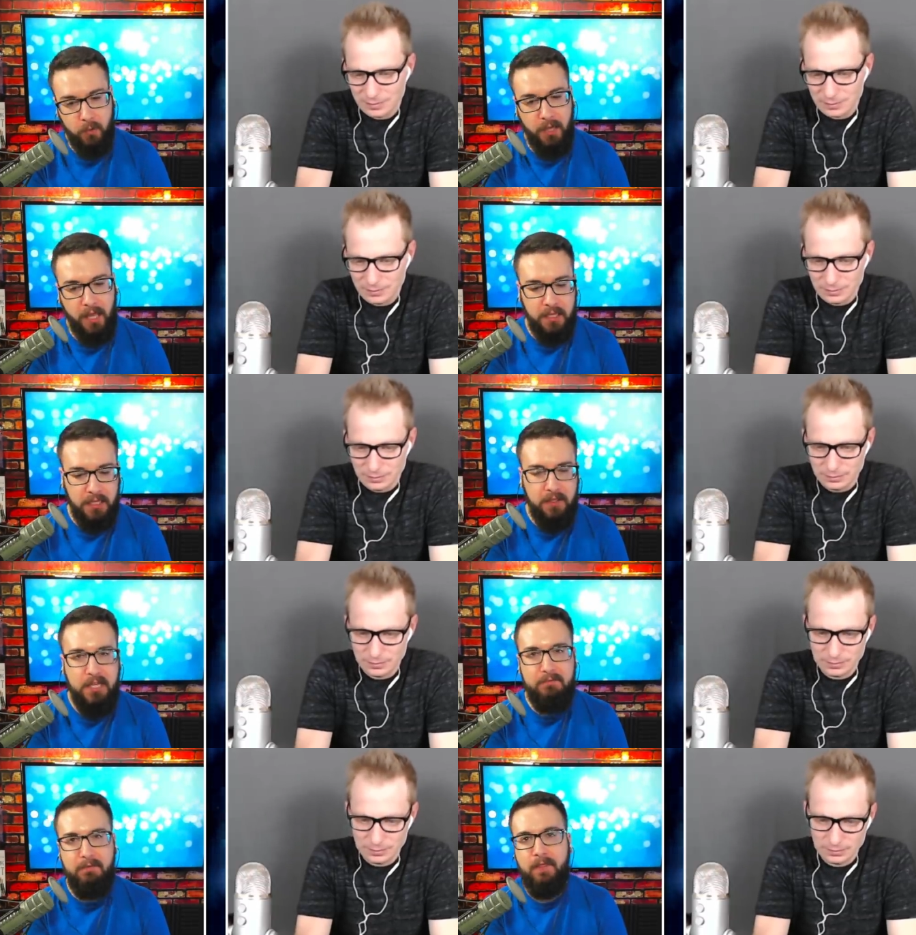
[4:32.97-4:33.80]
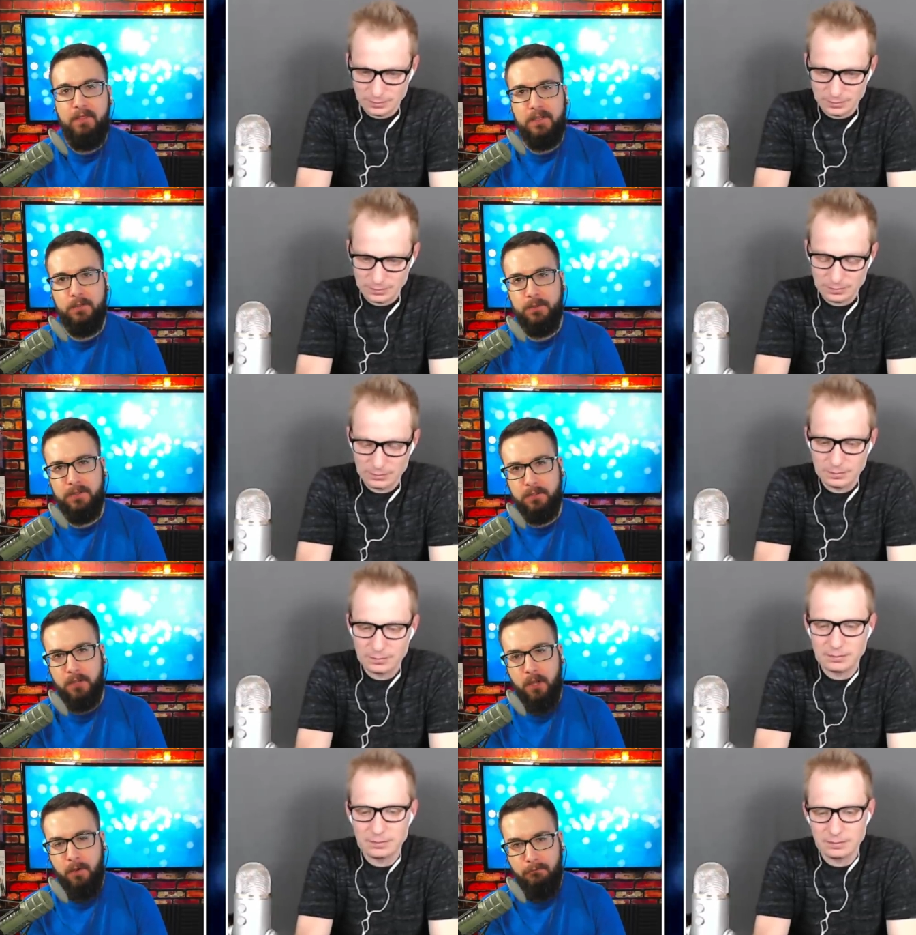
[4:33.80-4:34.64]
Speaker 1: Like in the event this was
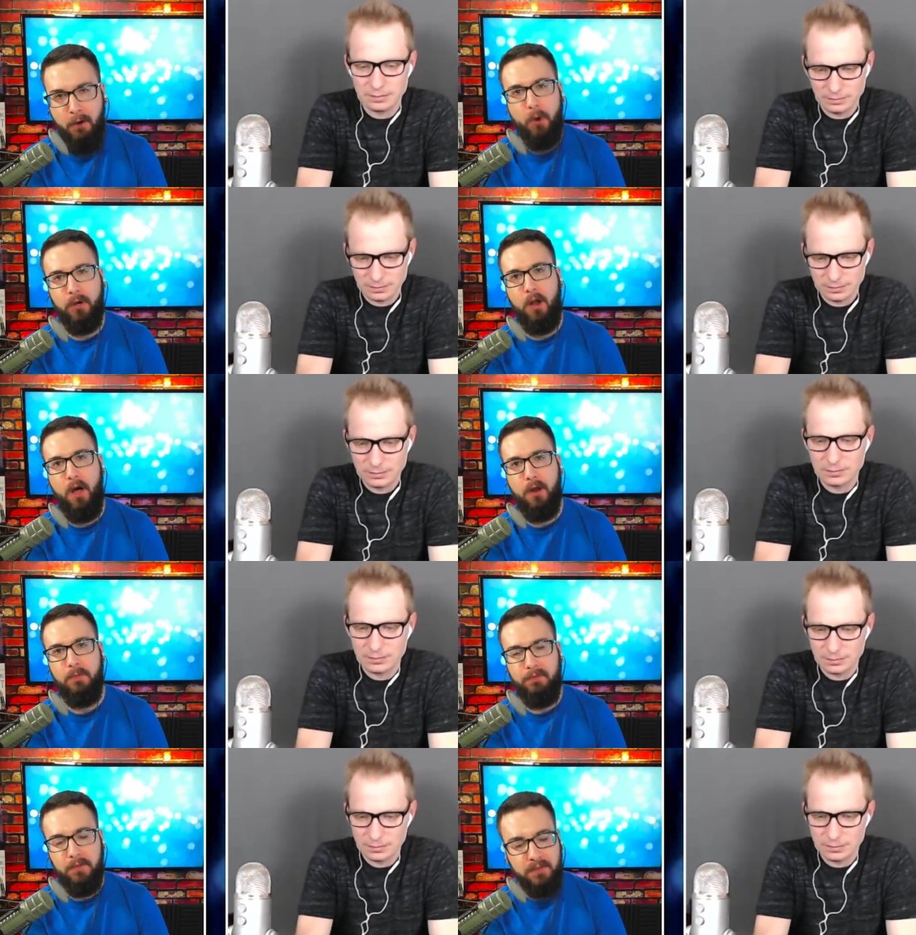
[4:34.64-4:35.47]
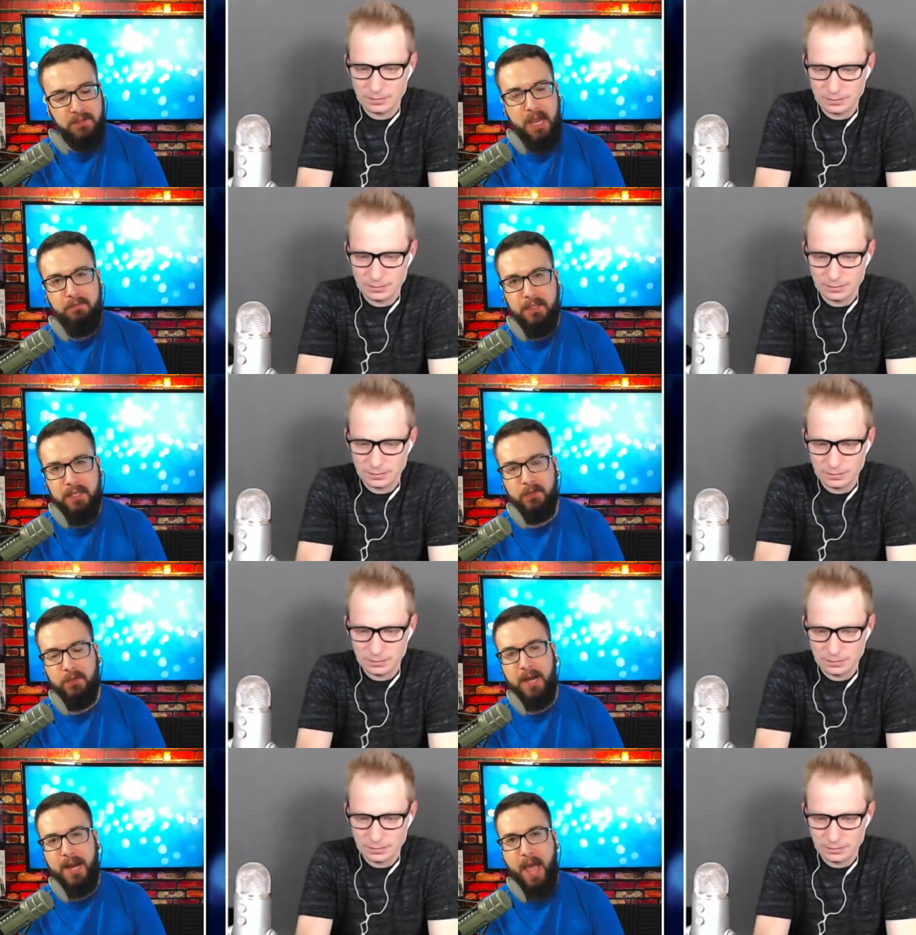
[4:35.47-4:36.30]
voted on, if the Save the
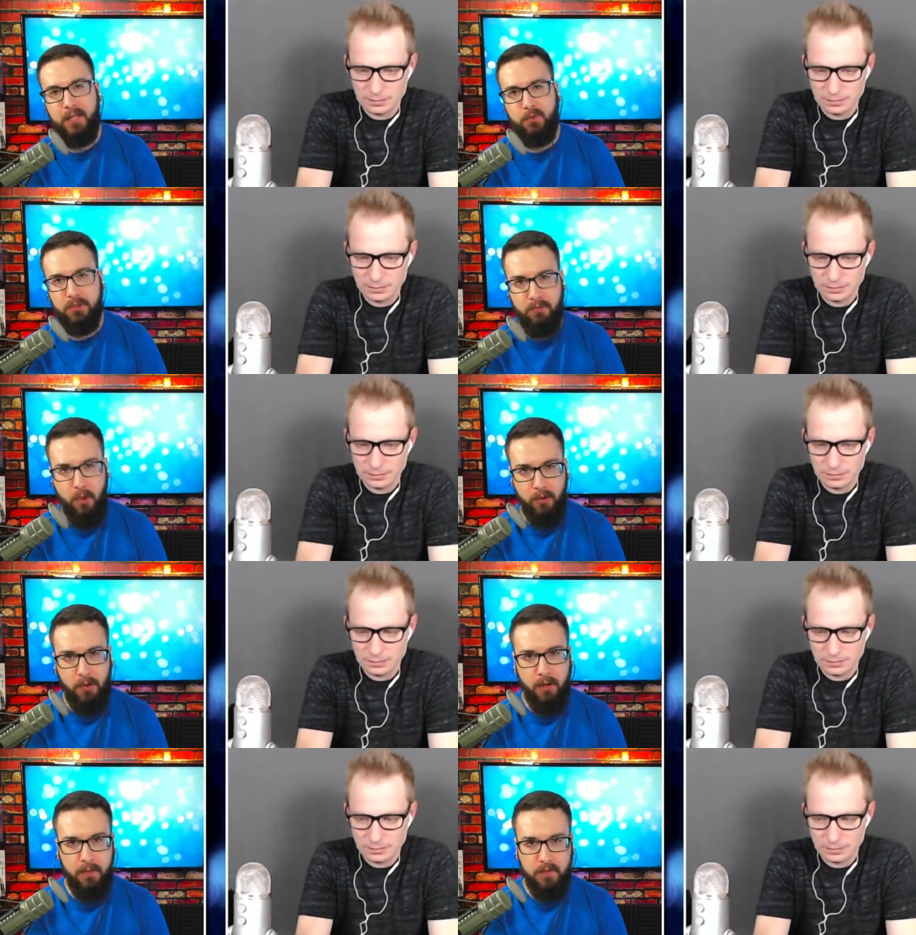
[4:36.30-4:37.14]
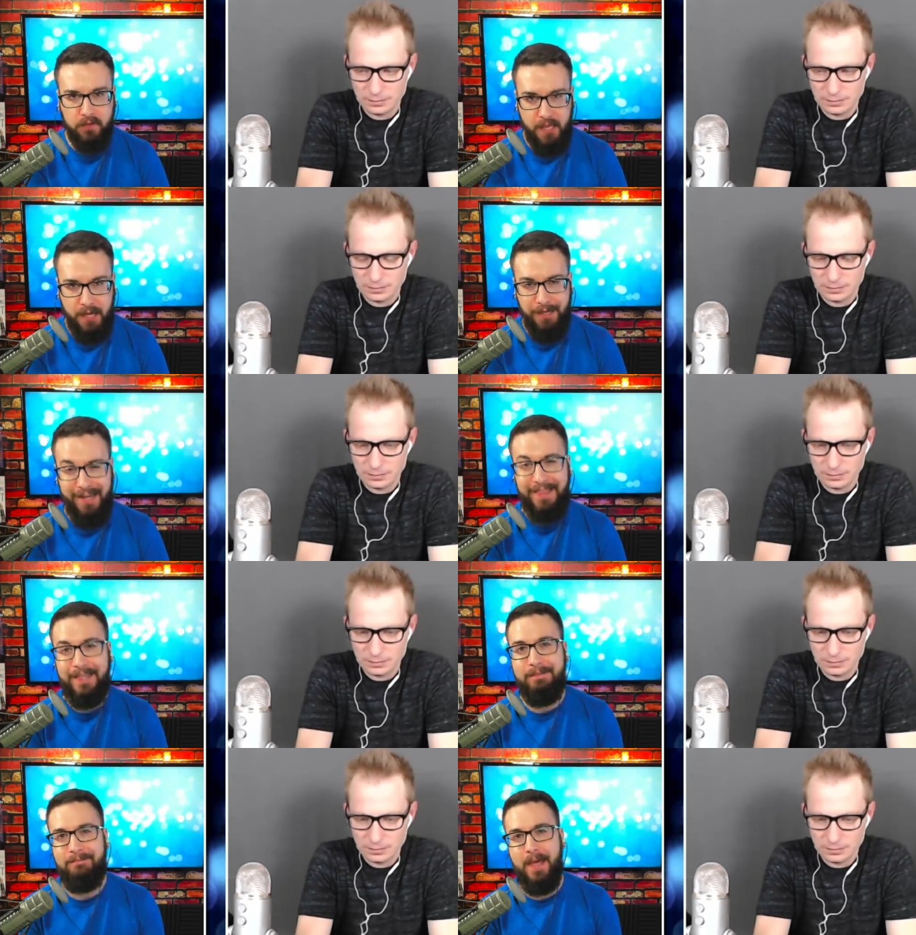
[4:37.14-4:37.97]
Internet Act was voted on in the Senate, in
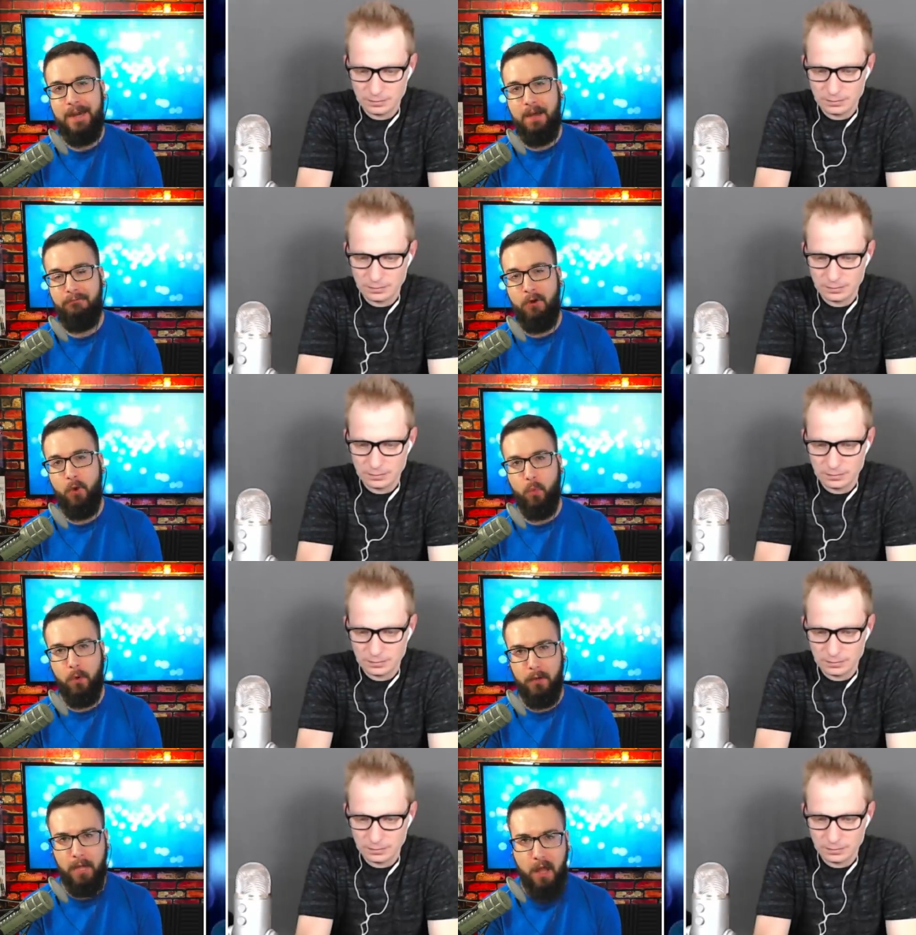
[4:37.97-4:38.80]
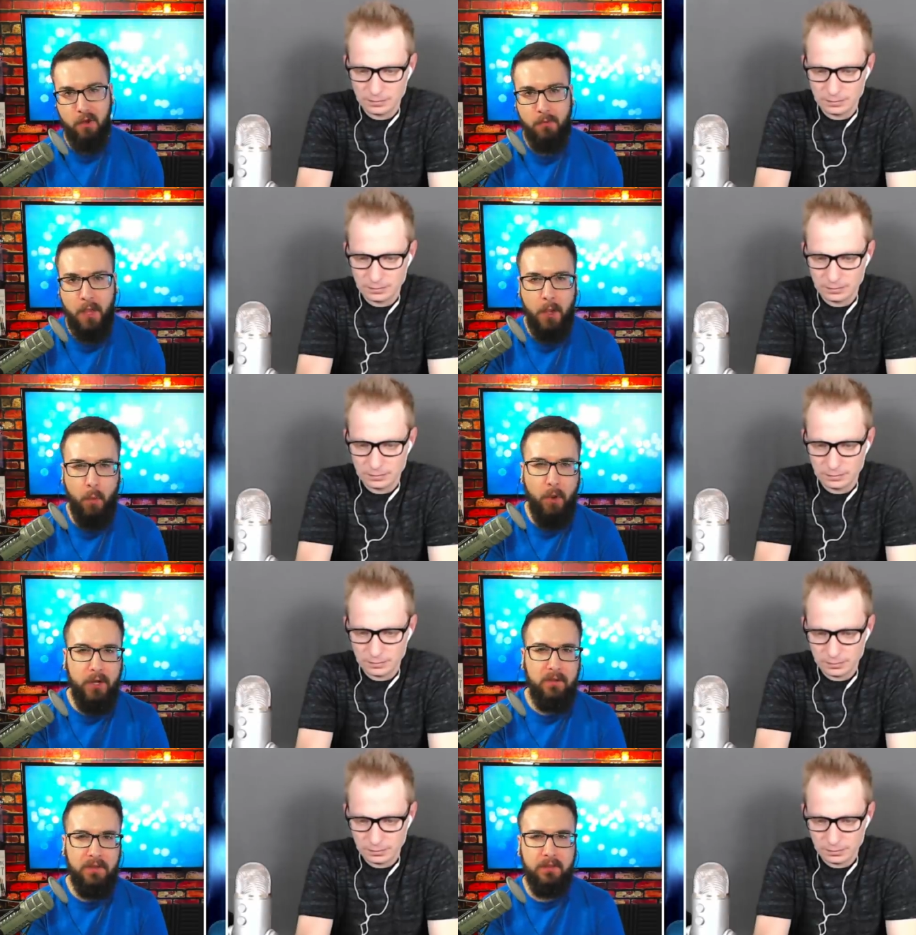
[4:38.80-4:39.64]
the event a vote were allowed, what
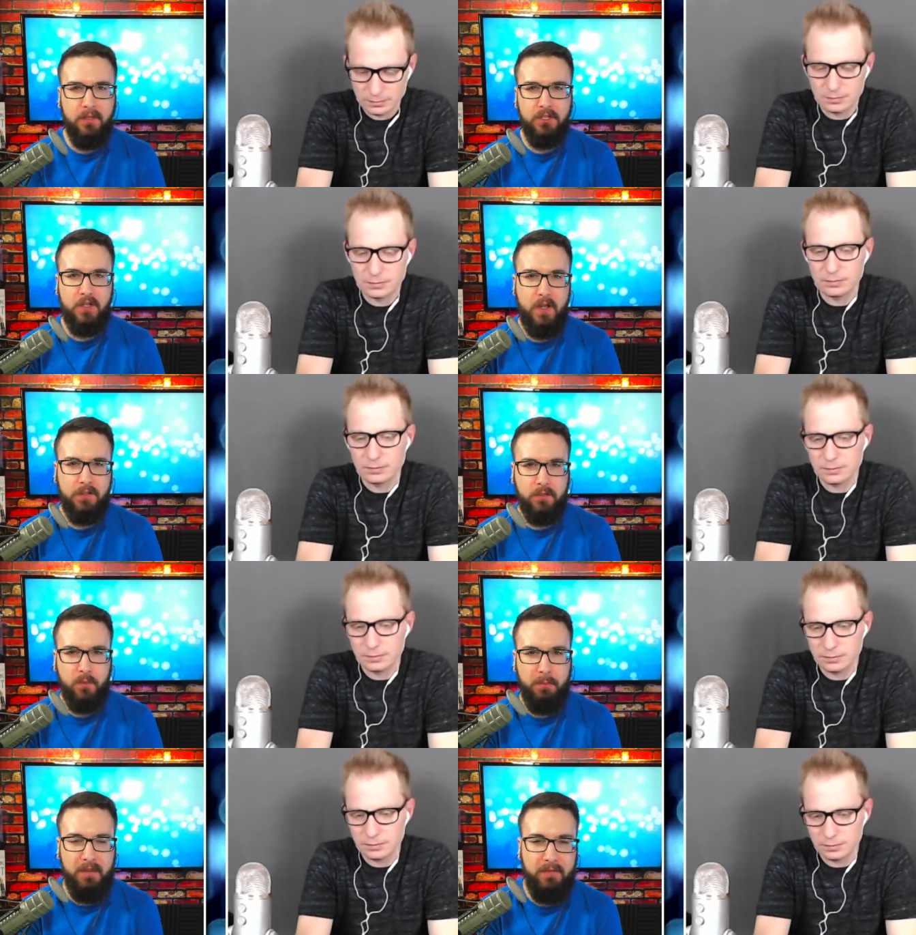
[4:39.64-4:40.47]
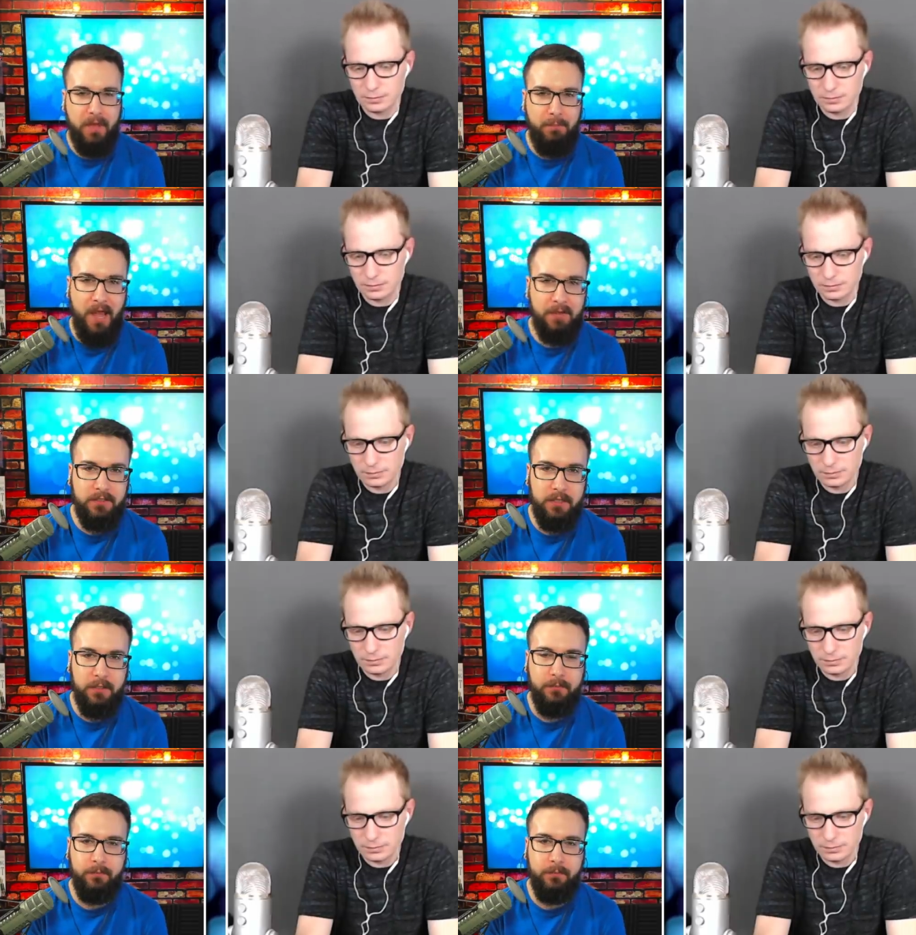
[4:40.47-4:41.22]
do you think the chances would be of that passing?